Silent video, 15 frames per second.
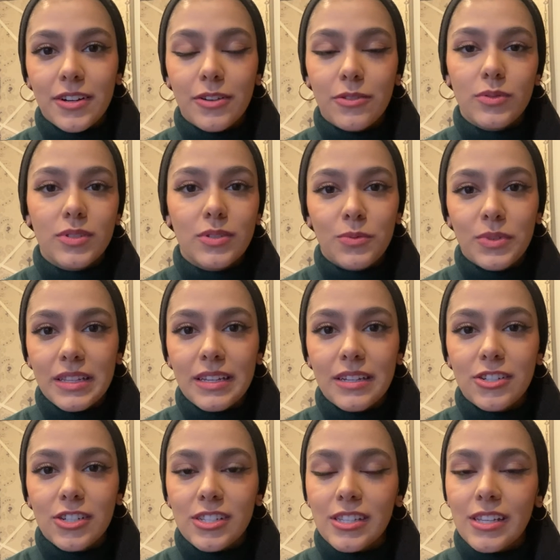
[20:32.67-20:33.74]
It was really
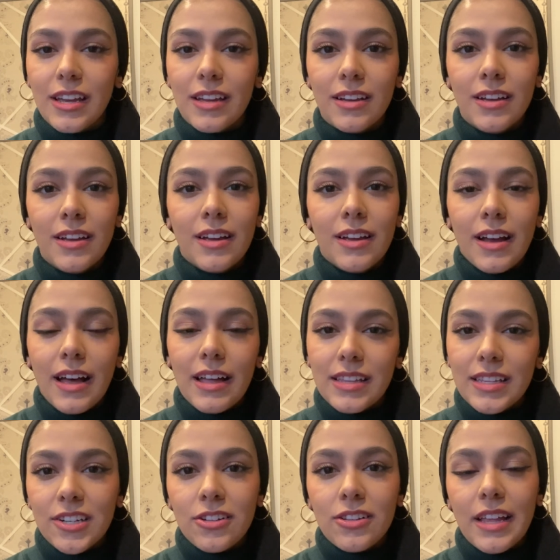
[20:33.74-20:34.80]
just like a
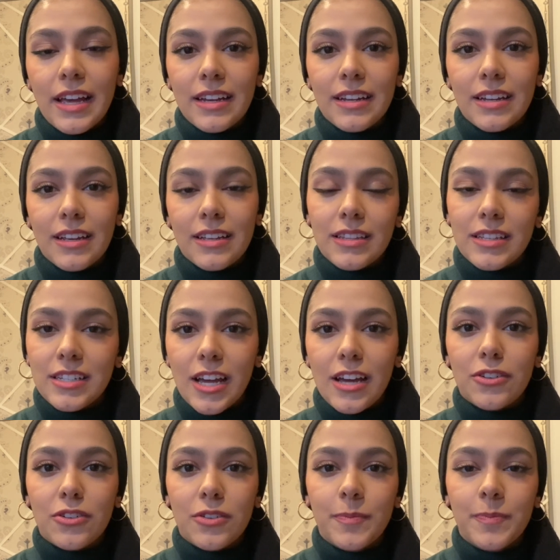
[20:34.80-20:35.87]
little light in the
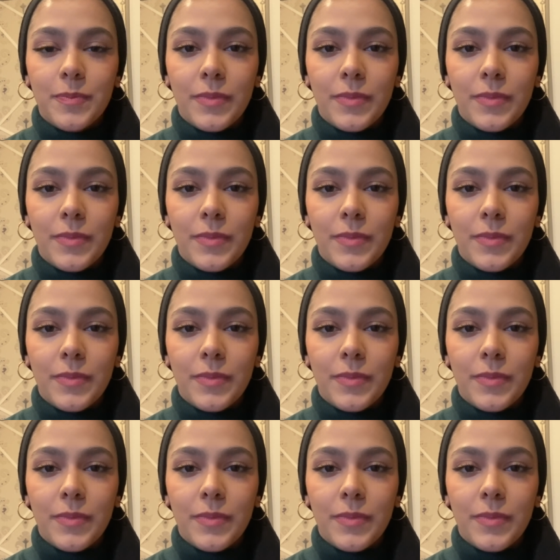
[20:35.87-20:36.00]
tunnel.